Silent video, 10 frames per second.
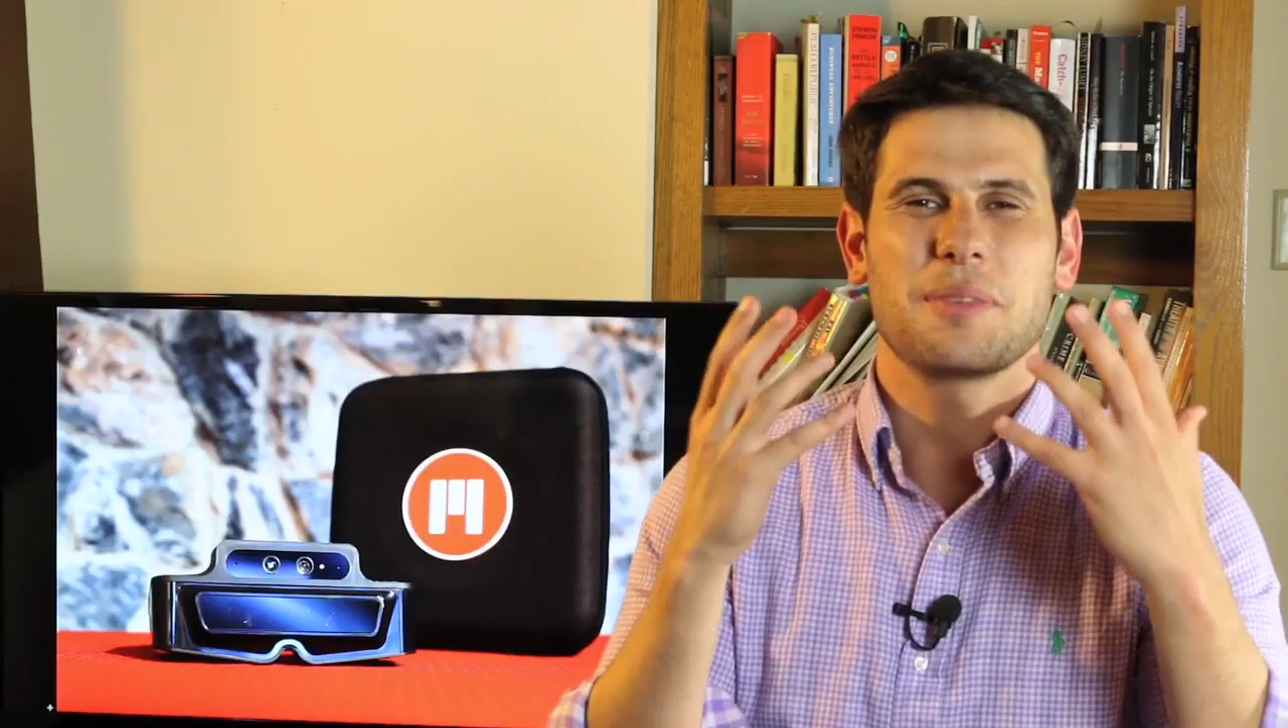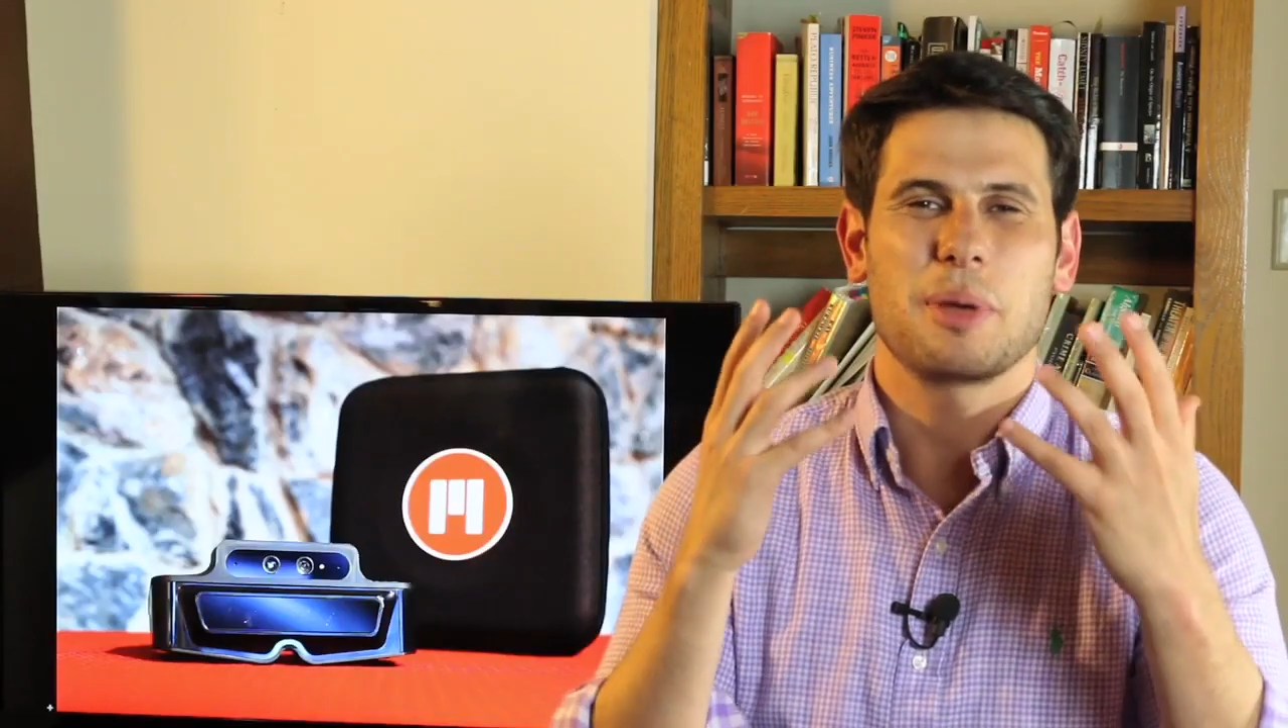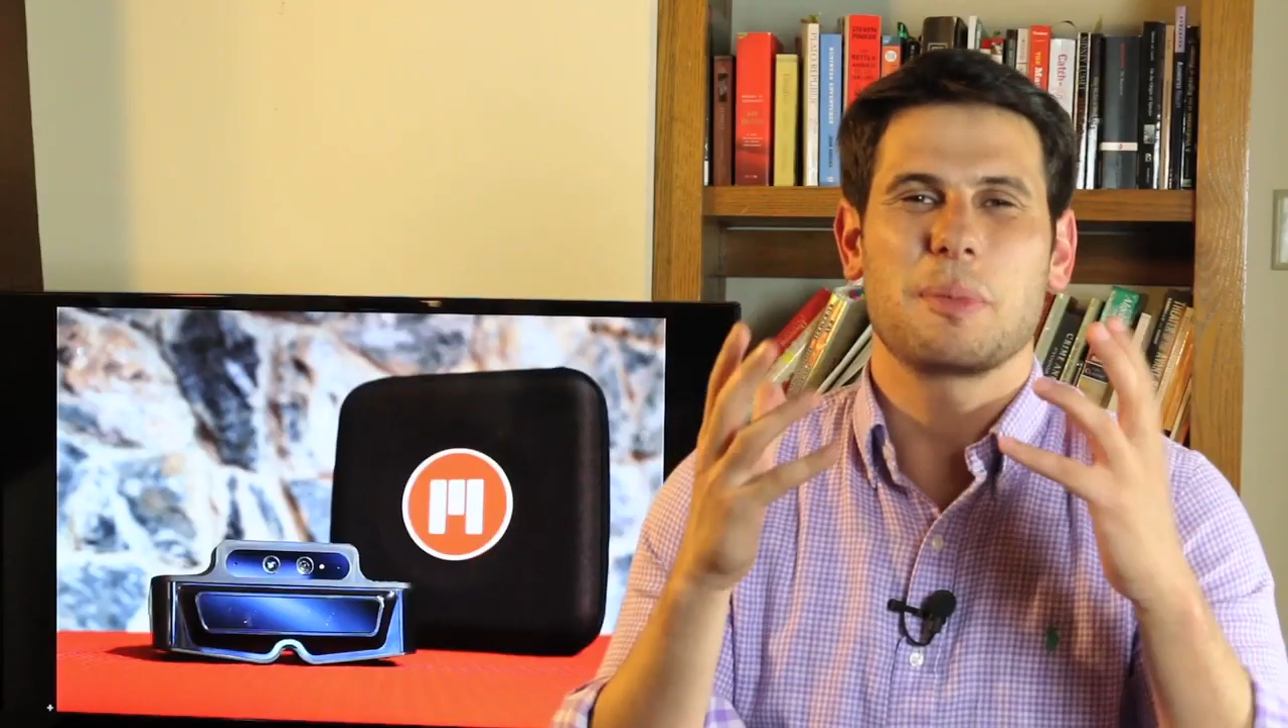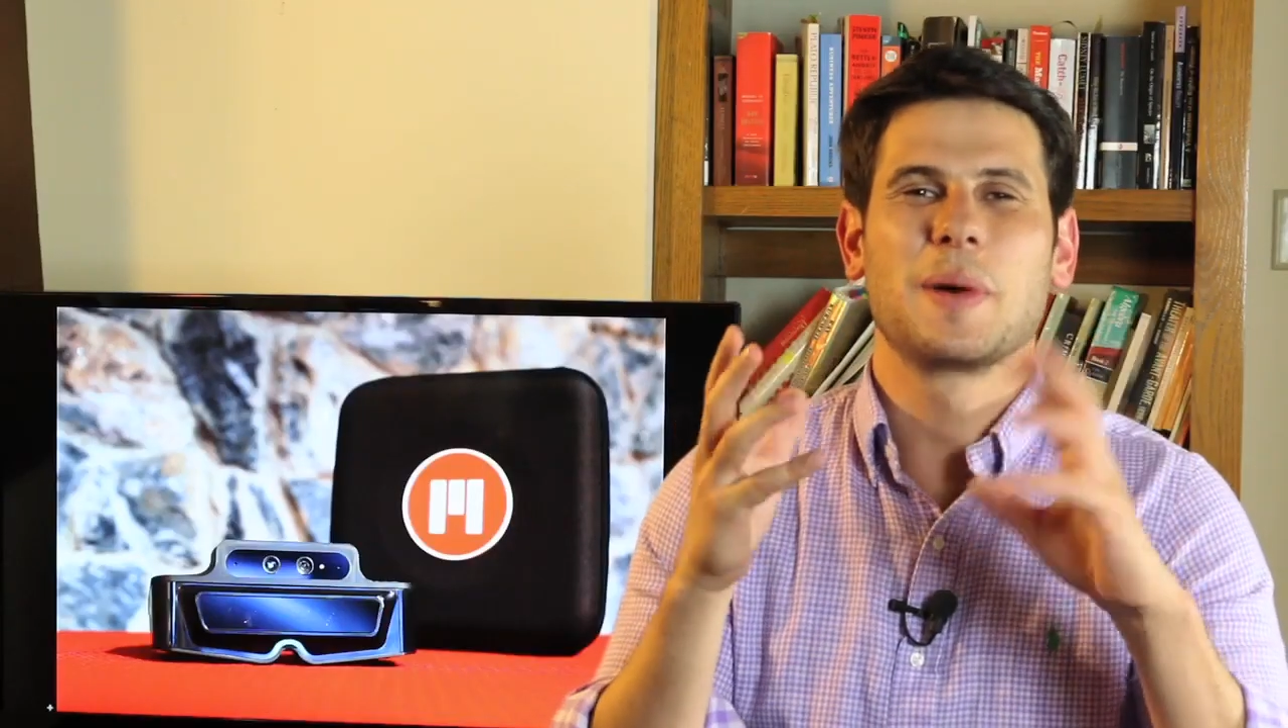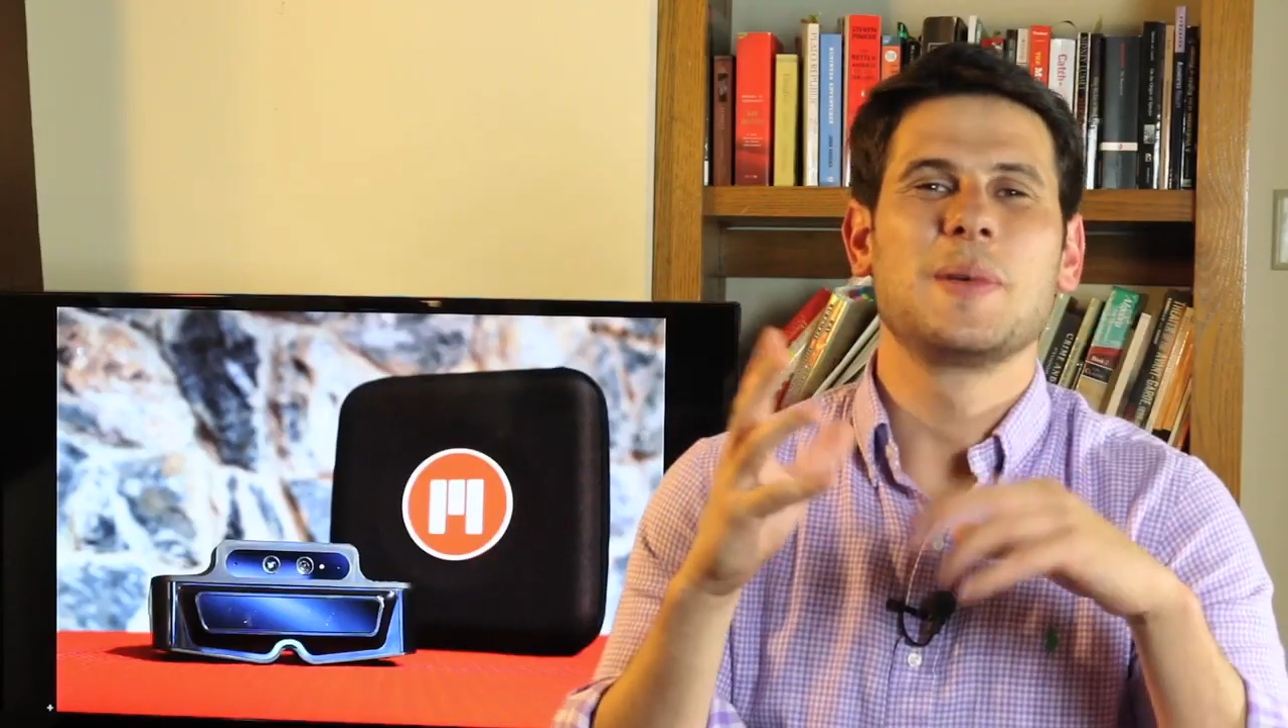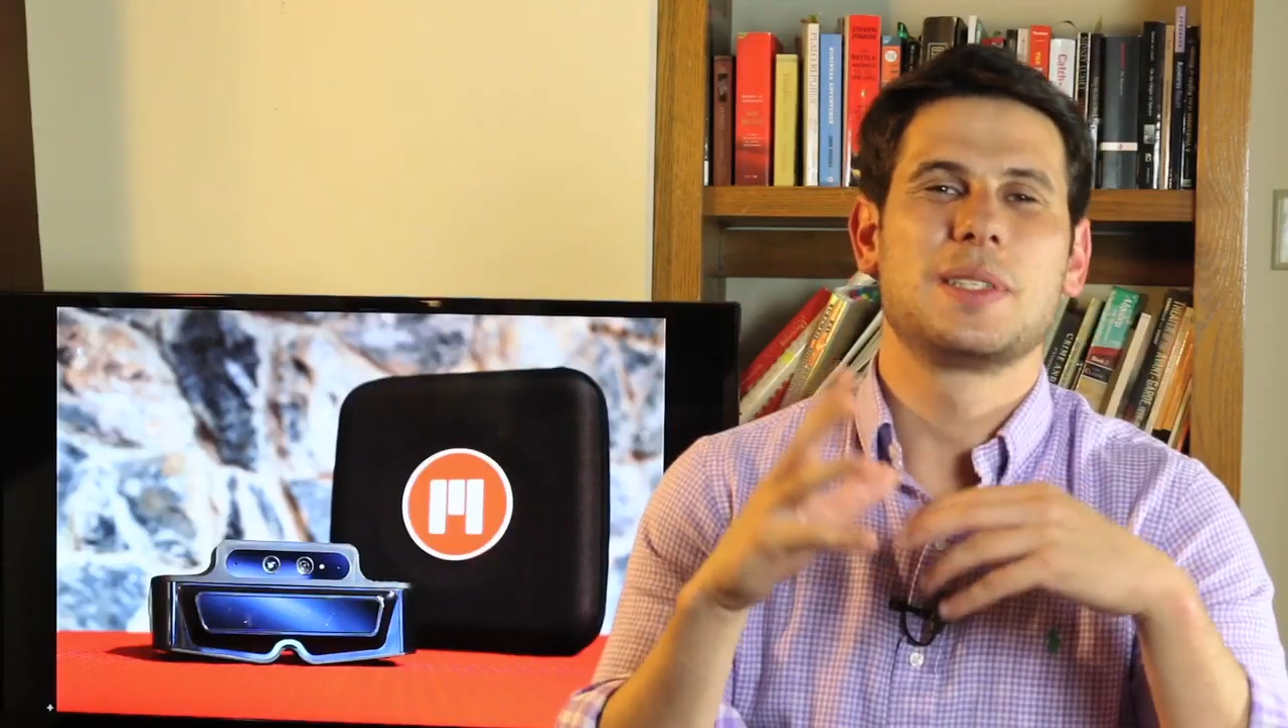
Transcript: to people who